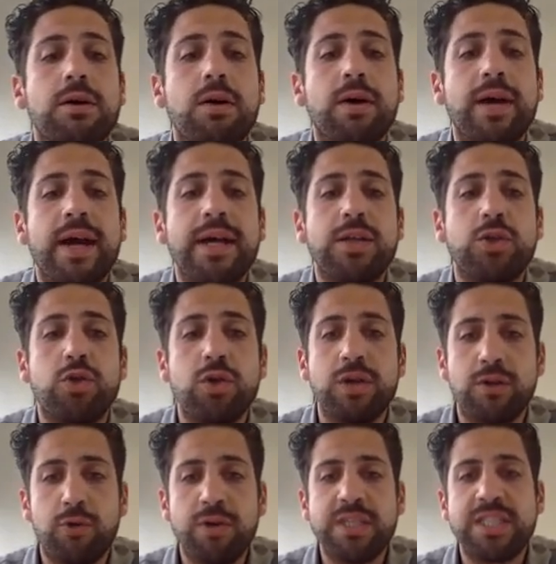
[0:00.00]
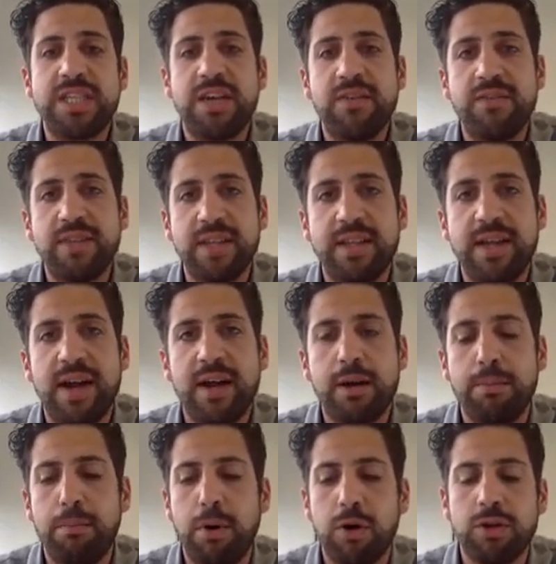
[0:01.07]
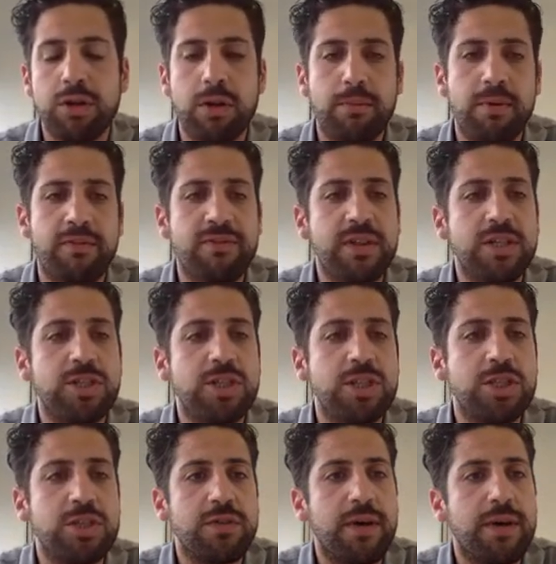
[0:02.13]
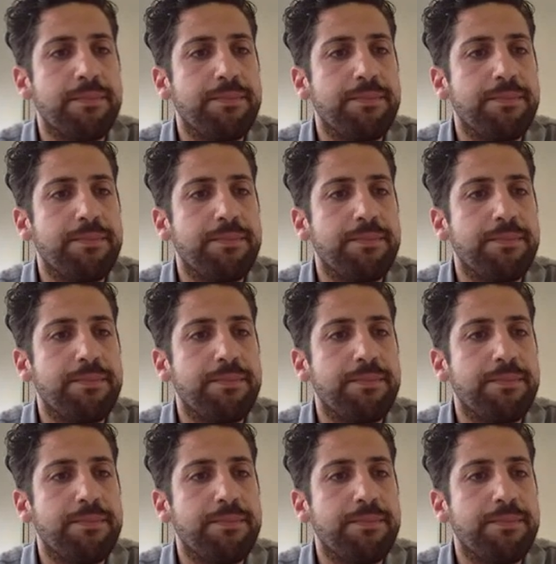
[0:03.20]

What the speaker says: okay, to receive the dark bottom of the gingiva.